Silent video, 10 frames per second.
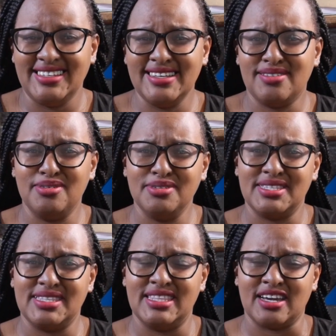includes
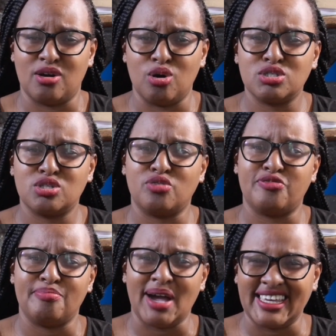the cost of
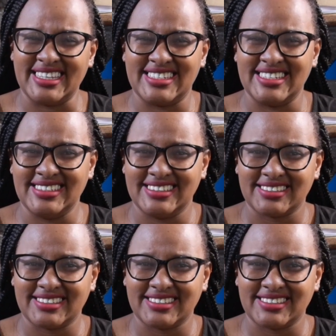marketing.